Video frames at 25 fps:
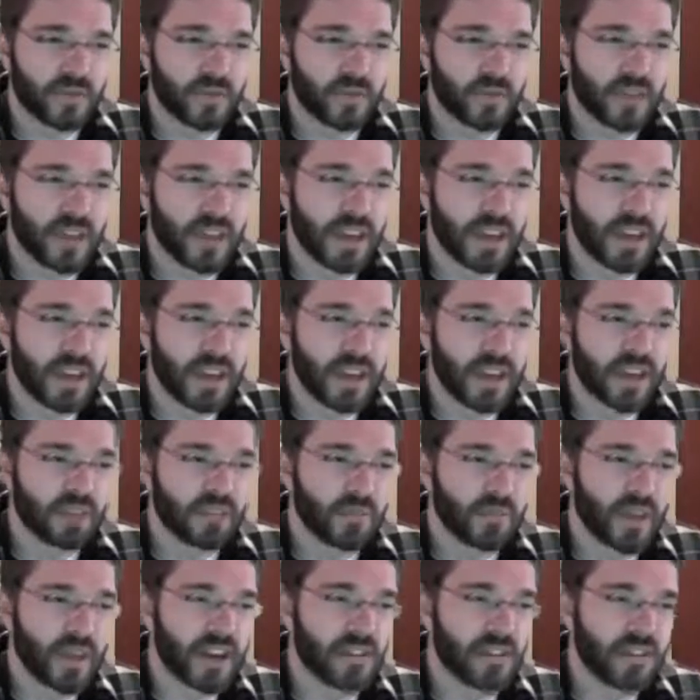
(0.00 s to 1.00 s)
we
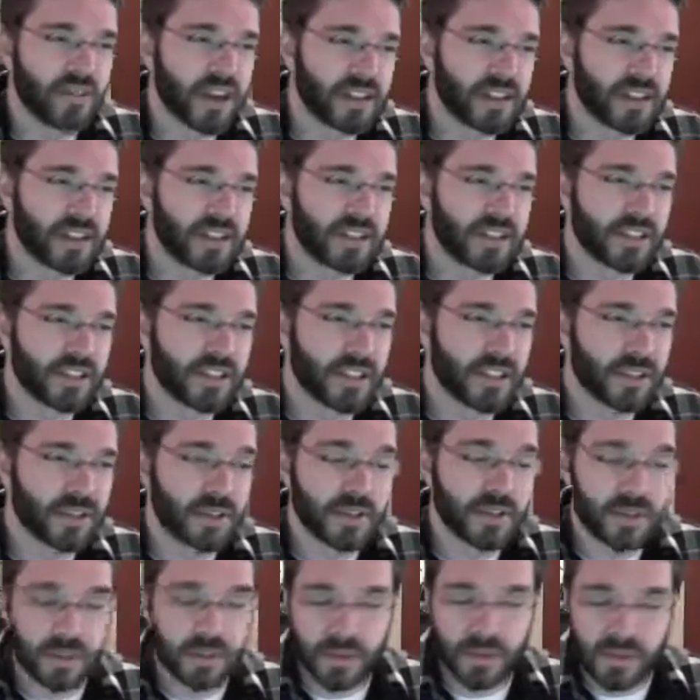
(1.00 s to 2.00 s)
have been invited this year,
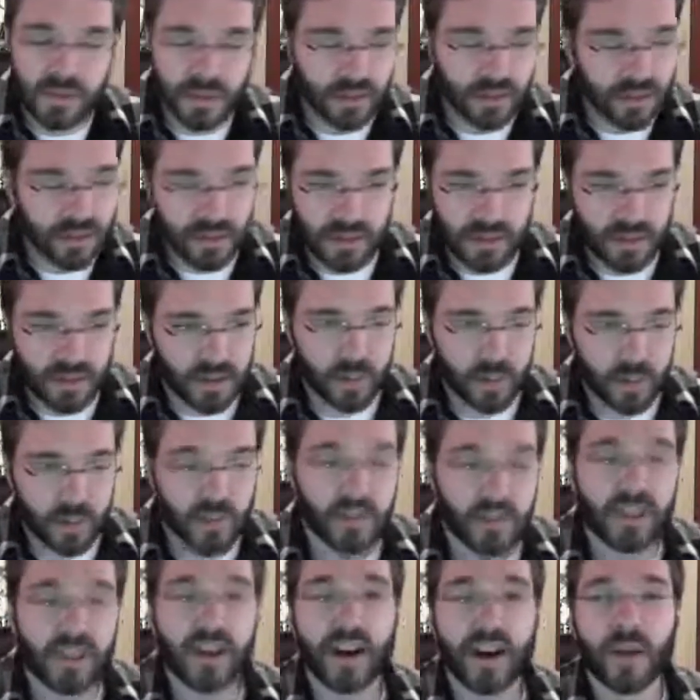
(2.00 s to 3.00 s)
which was a
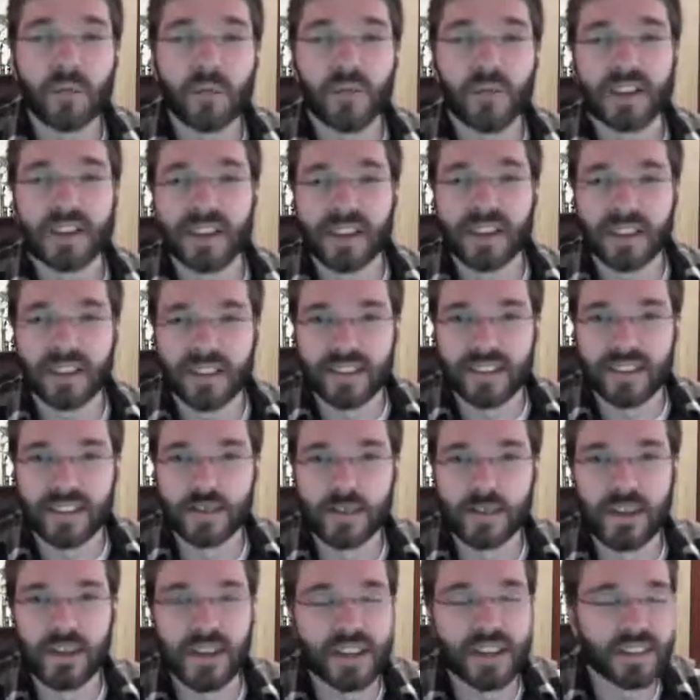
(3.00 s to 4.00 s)
really humbling
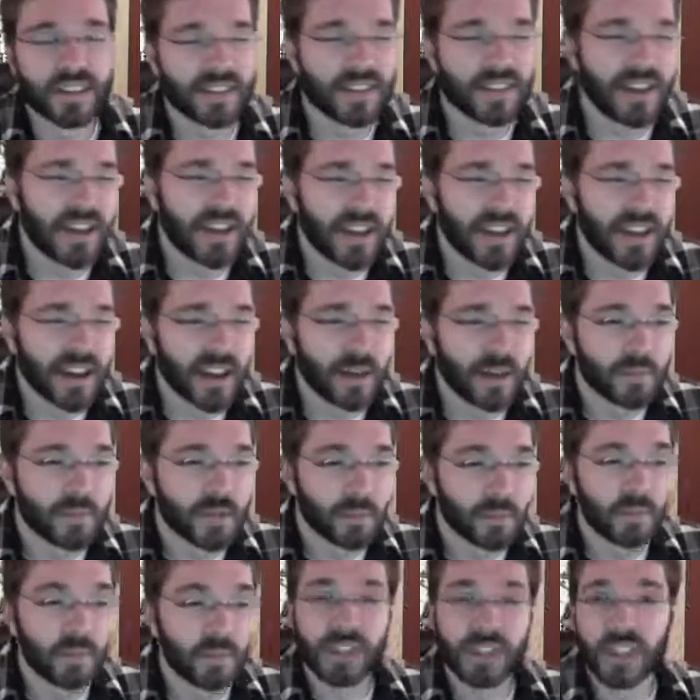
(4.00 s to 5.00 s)
experience um,
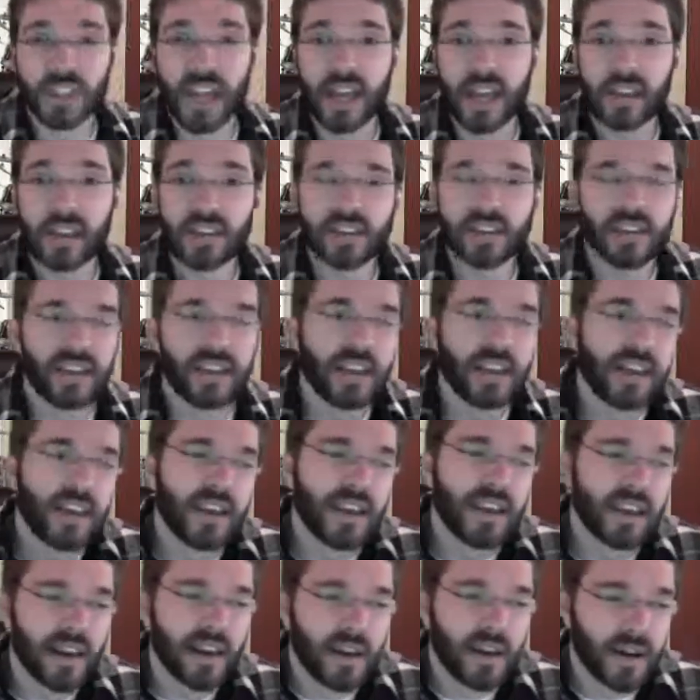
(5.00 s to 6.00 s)
to present.
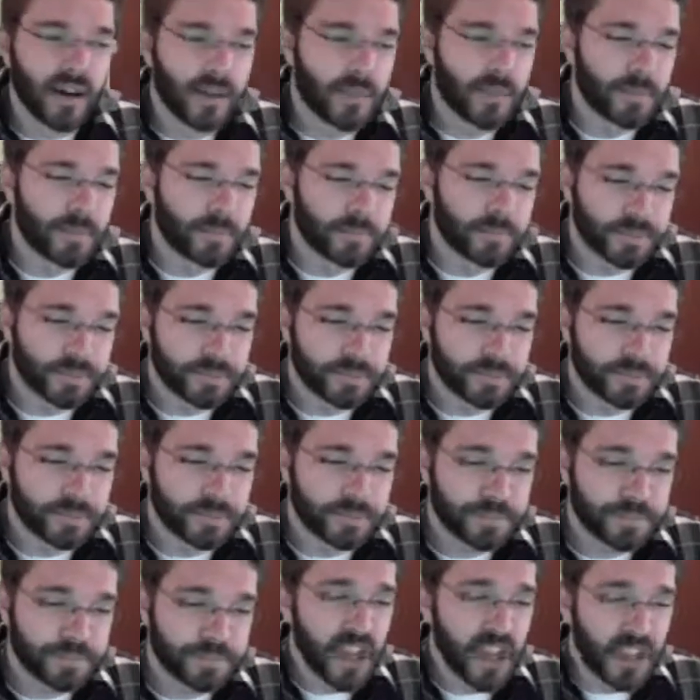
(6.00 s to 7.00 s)
Um,
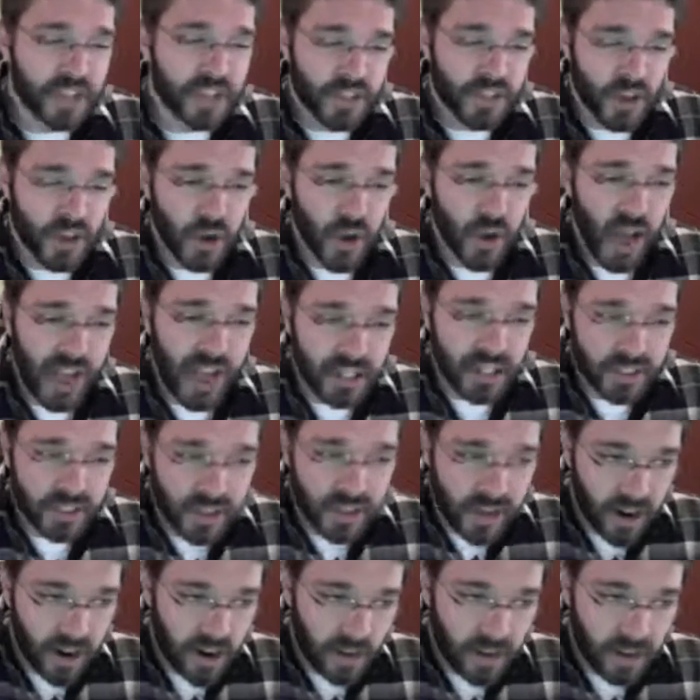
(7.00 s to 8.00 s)
and so,
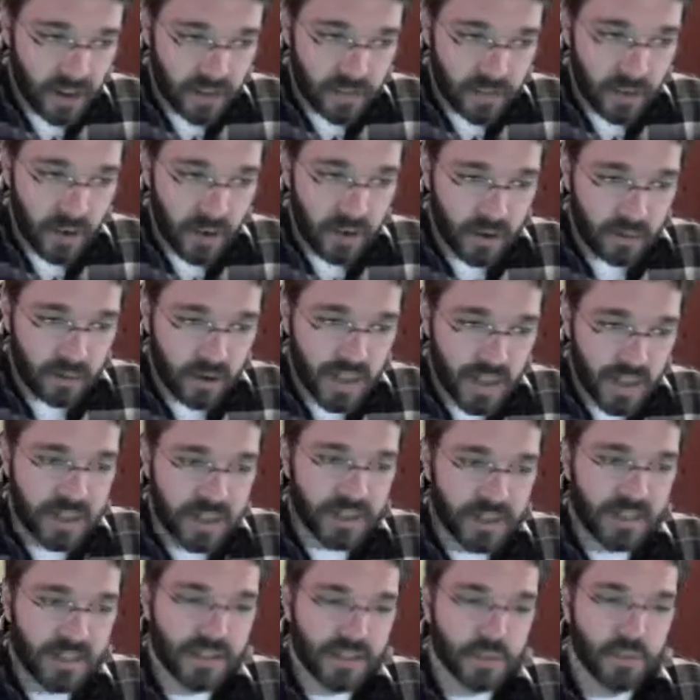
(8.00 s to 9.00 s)
actually, our our
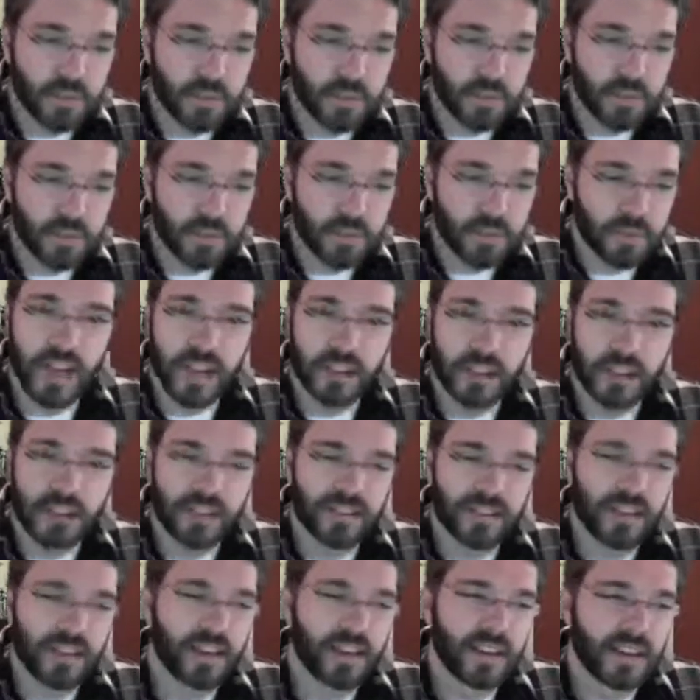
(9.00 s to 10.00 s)
latest
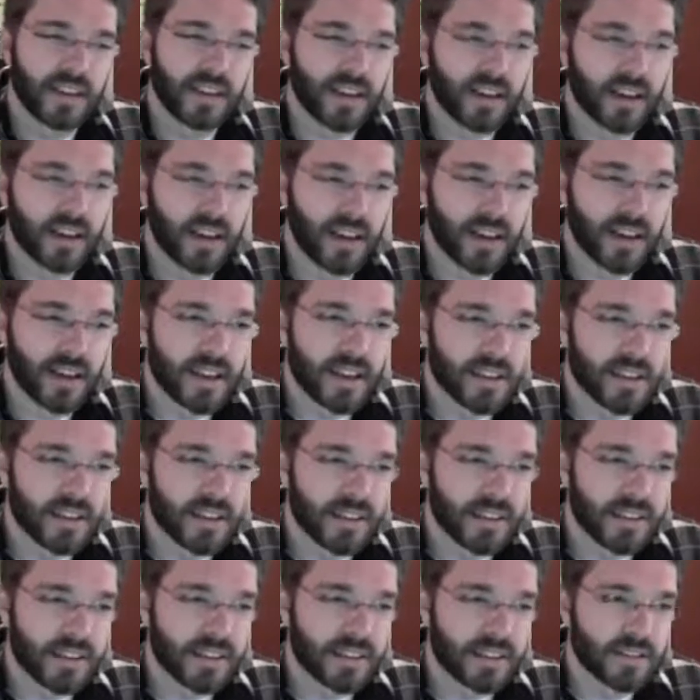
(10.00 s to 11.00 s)
project uh,
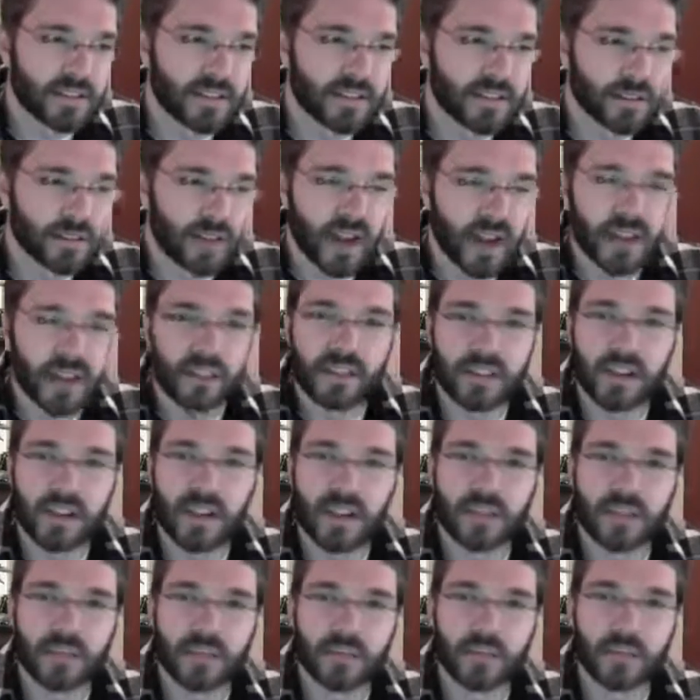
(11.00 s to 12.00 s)
is
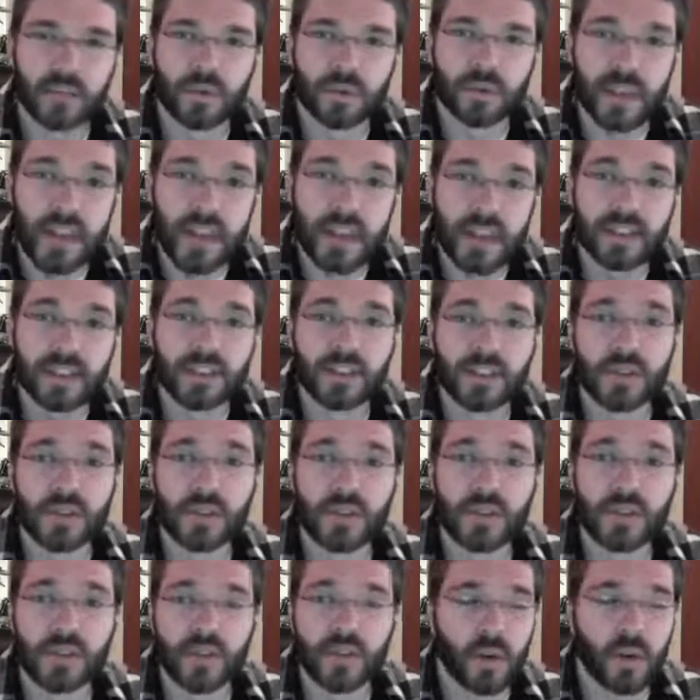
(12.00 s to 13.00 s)
directly related
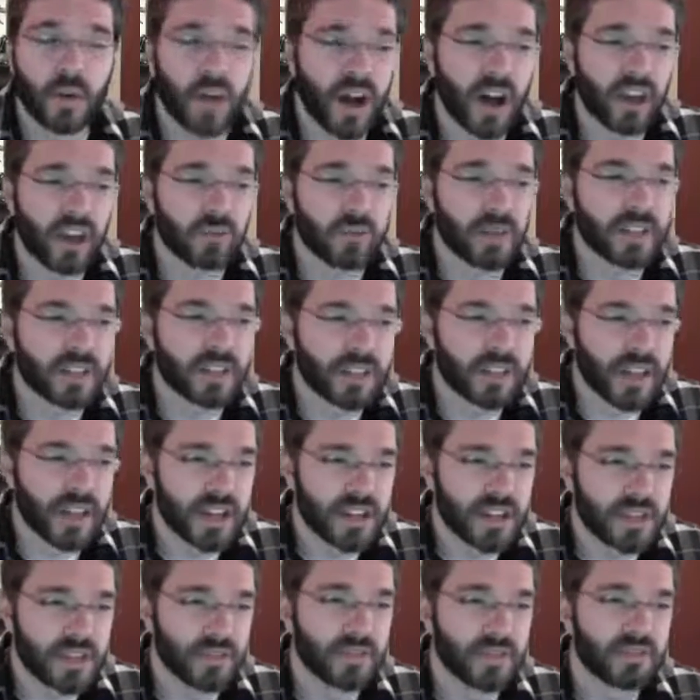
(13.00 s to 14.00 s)
to the whole OFFF
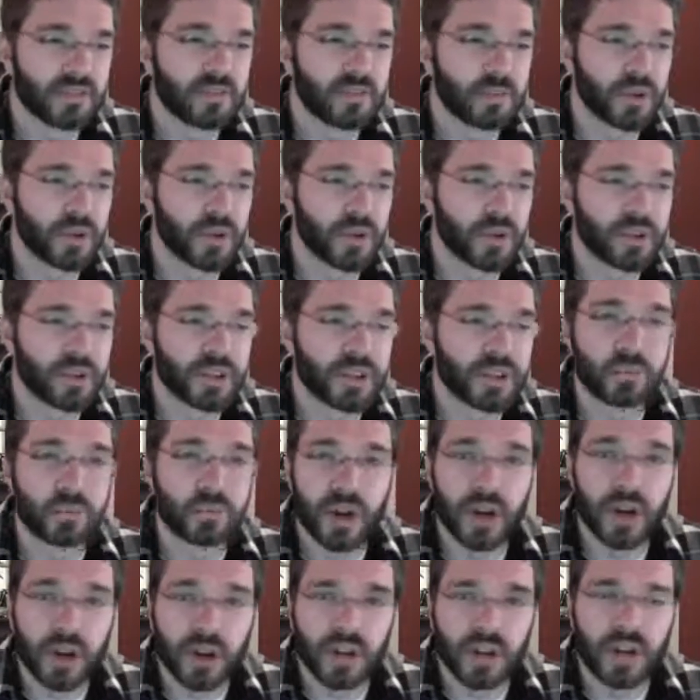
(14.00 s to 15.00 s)
presentation. We've produced a
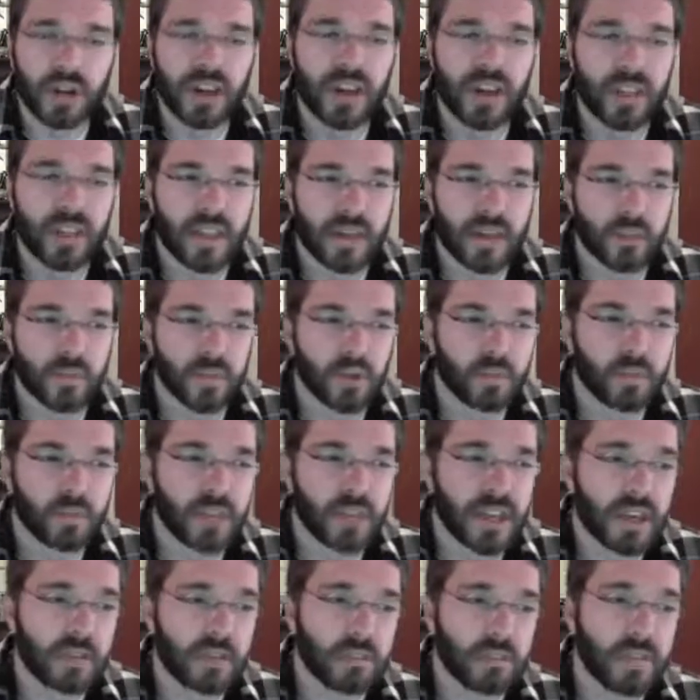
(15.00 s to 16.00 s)
book that will
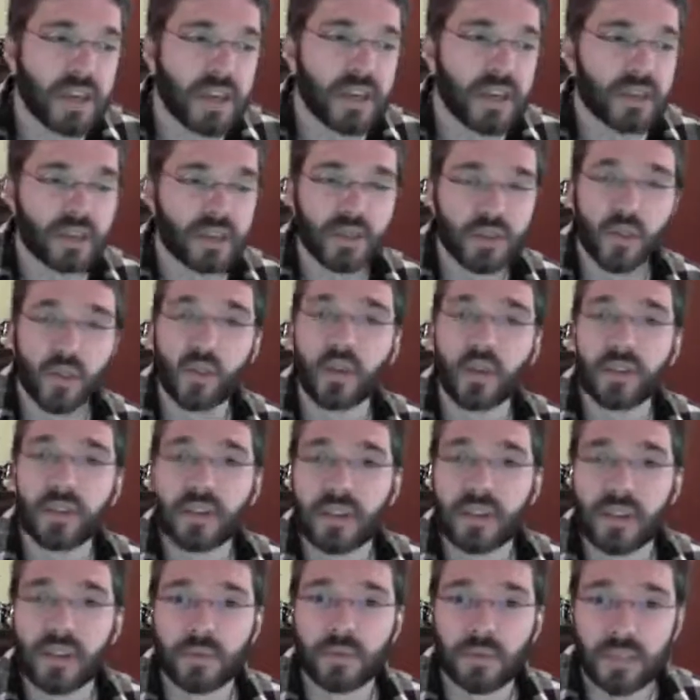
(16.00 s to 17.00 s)
be being
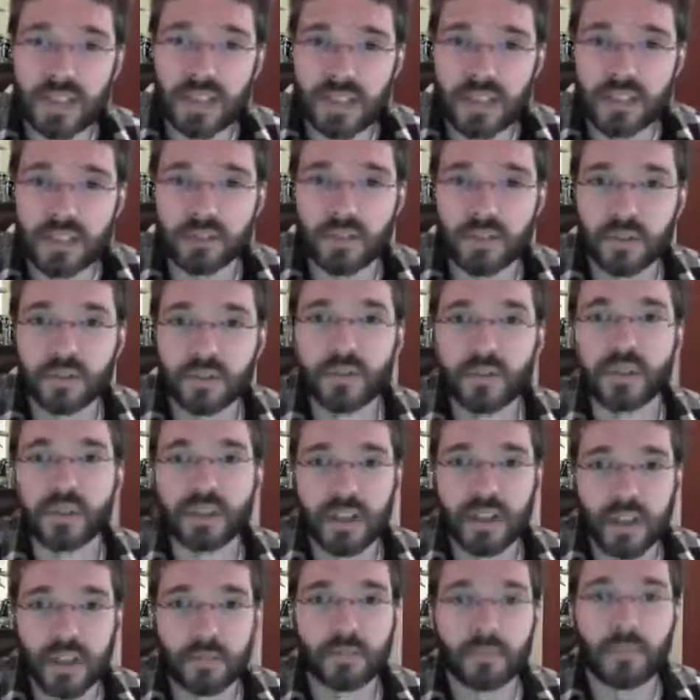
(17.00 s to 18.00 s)
sold and released for the first
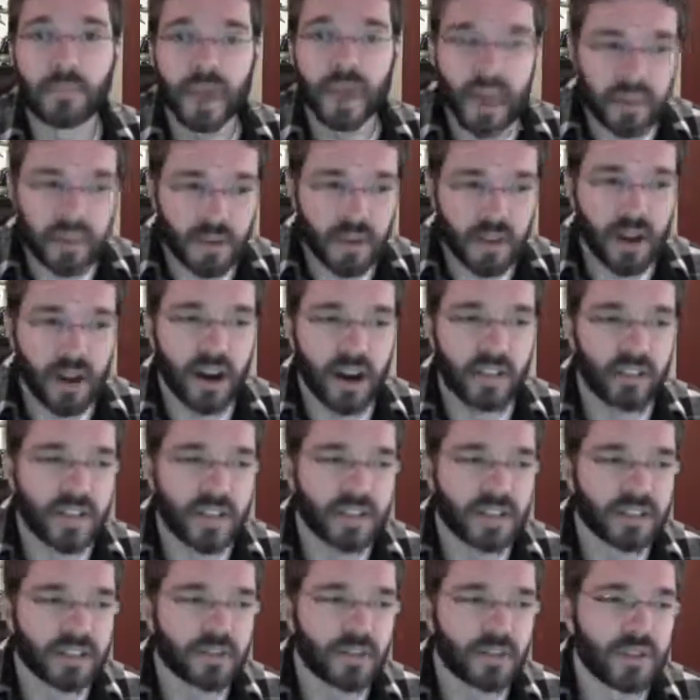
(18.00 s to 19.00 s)
time at the OFFF
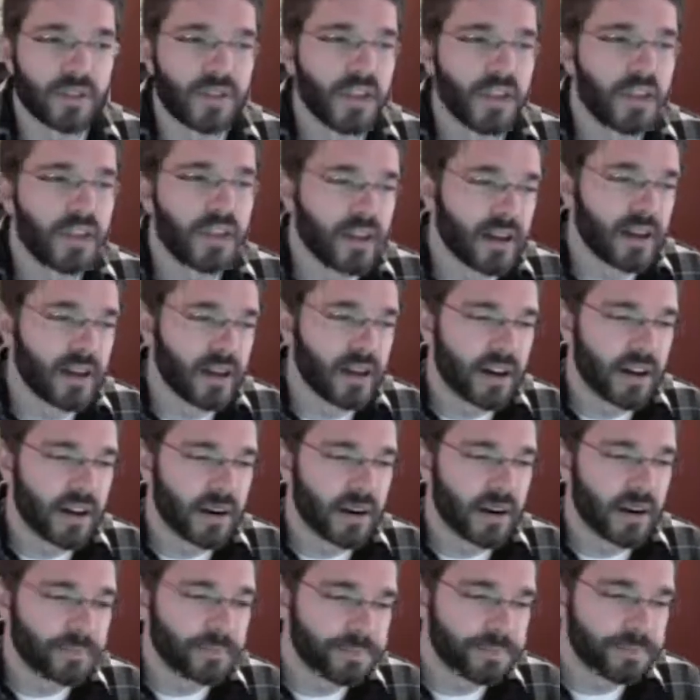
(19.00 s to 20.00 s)
Festival.
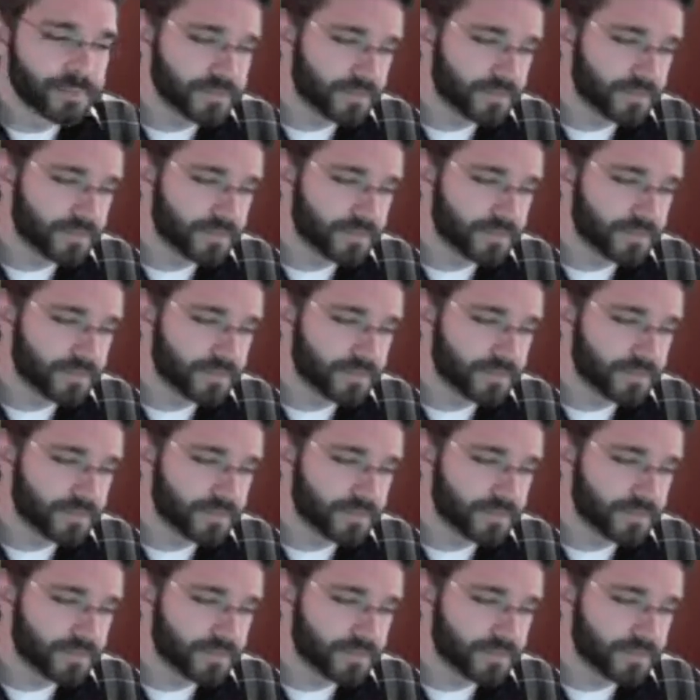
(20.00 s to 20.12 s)
Um,